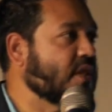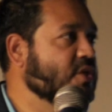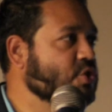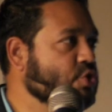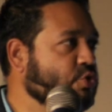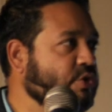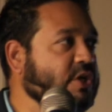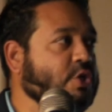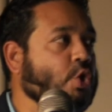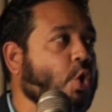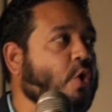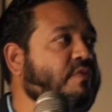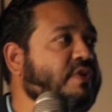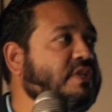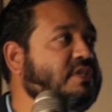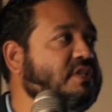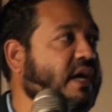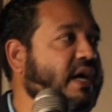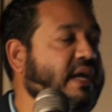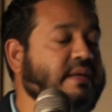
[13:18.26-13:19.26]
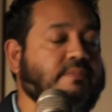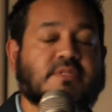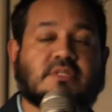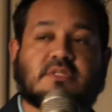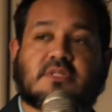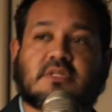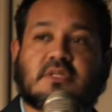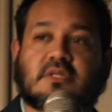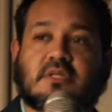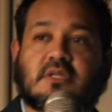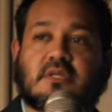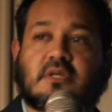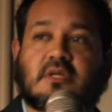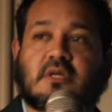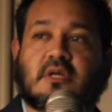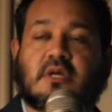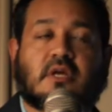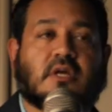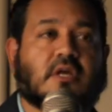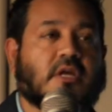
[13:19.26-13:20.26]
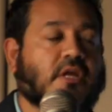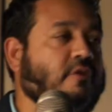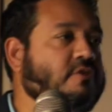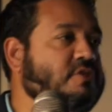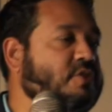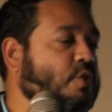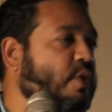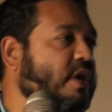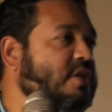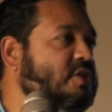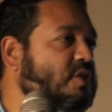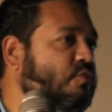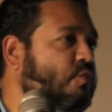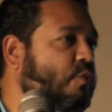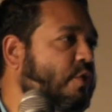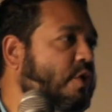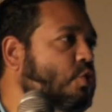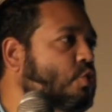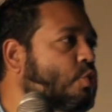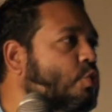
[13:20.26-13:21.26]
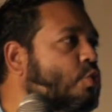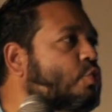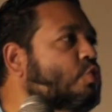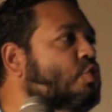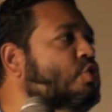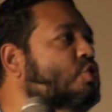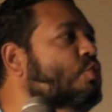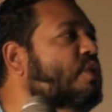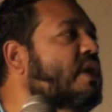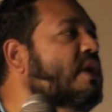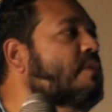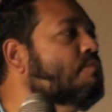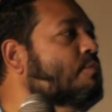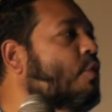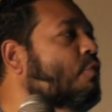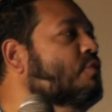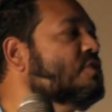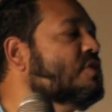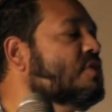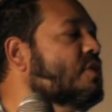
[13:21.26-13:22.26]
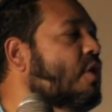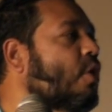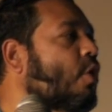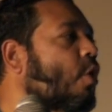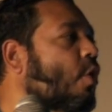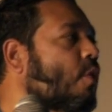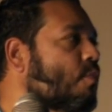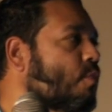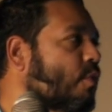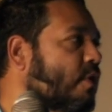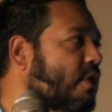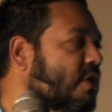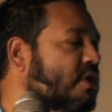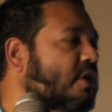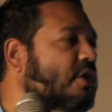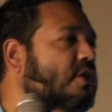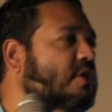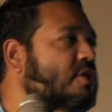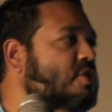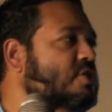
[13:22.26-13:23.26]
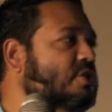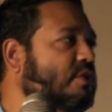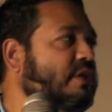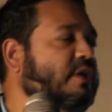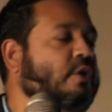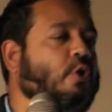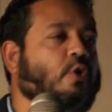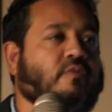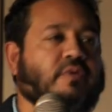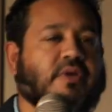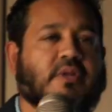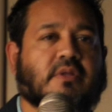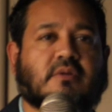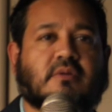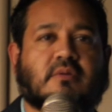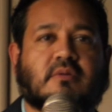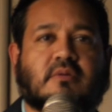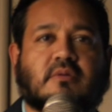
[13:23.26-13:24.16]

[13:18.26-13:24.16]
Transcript: During COVID times, here's a question for you. Who's doing most of the homework during COVID?